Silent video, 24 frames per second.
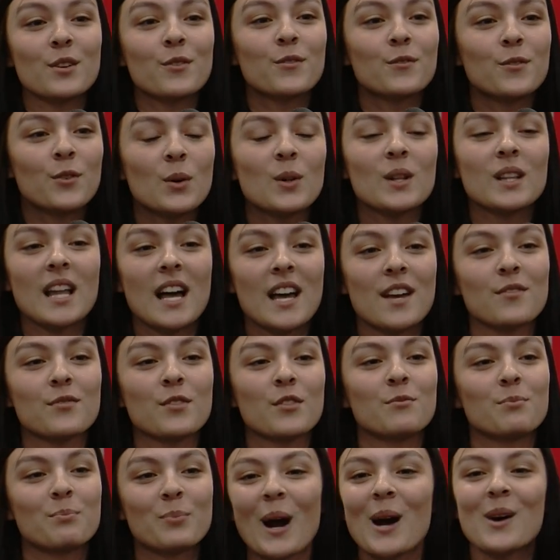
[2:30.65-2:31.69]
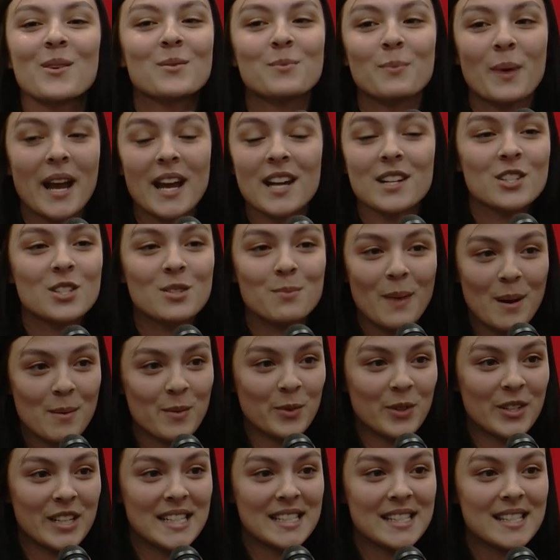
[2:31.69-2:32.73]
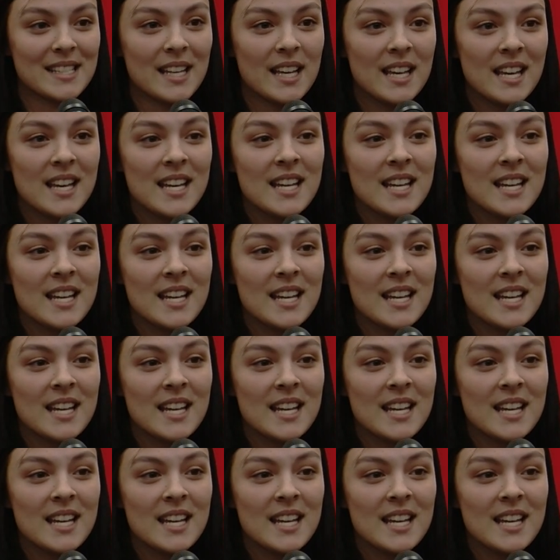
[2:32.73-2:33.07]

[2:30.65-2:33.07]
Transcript: full life of brown-paged memories.